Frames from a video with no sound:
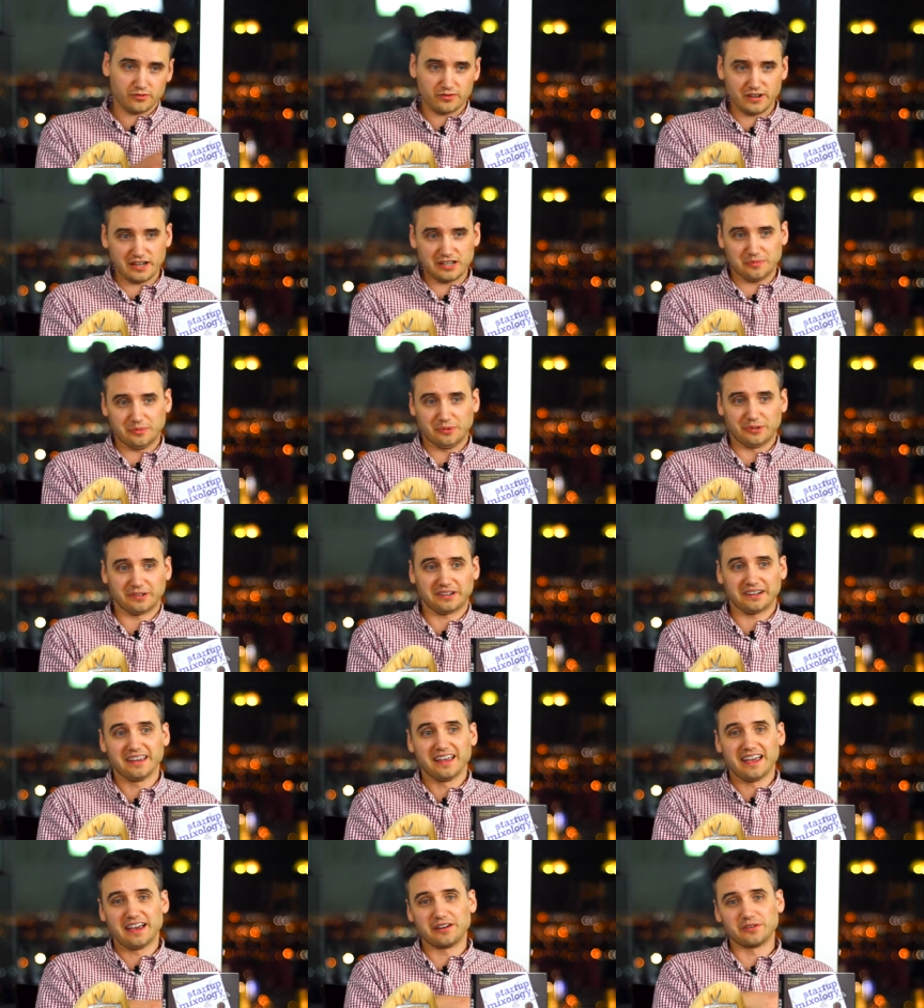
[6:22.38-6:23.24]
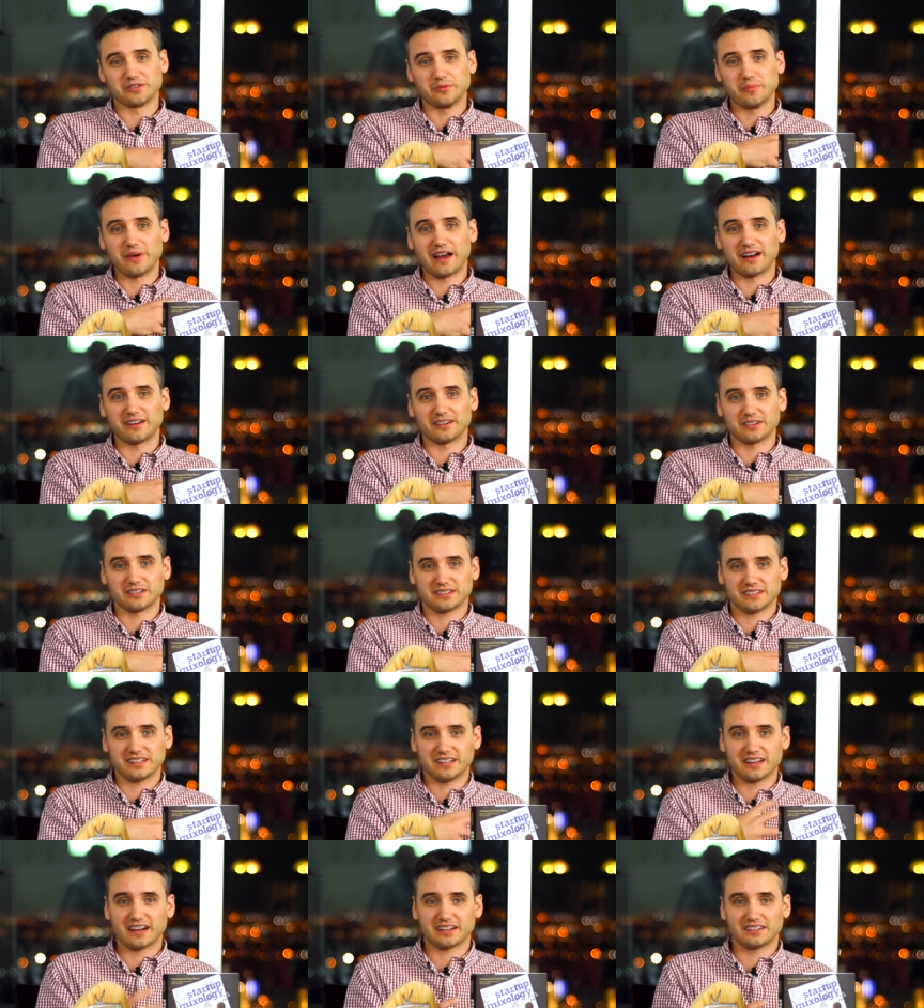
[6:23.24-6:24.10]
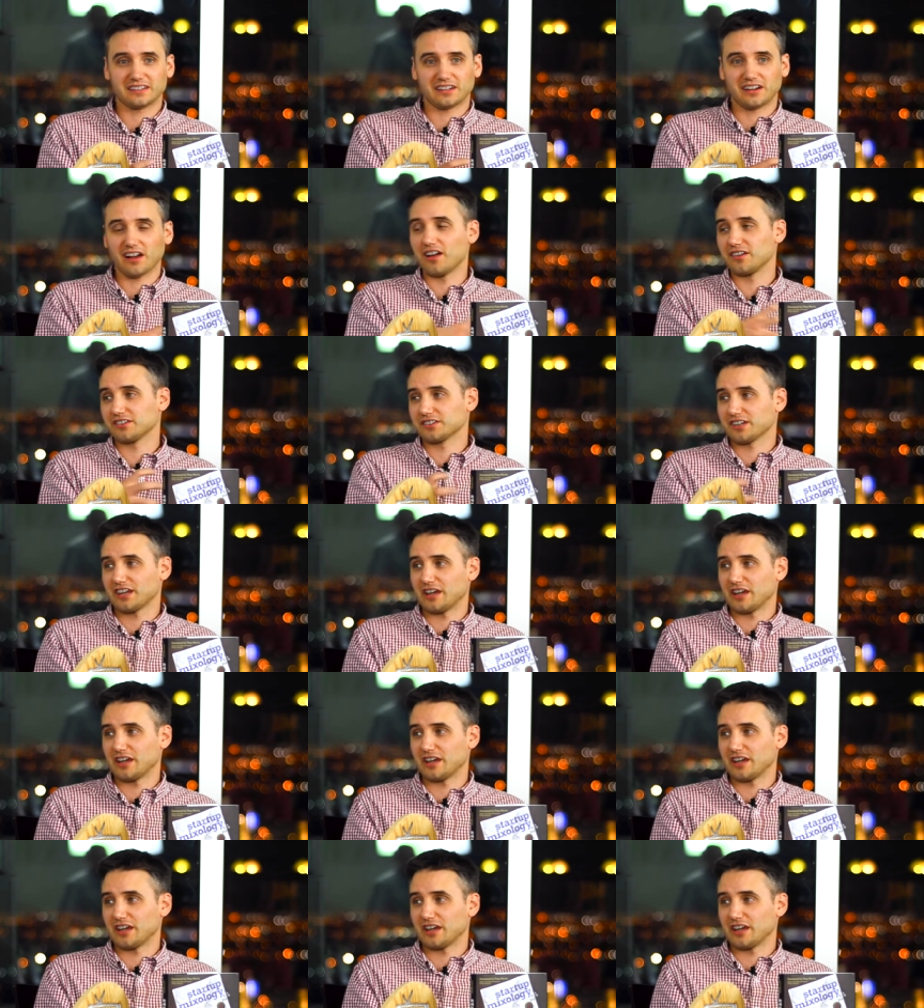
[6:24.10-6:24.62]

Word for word: Facebook, and it was about connecting college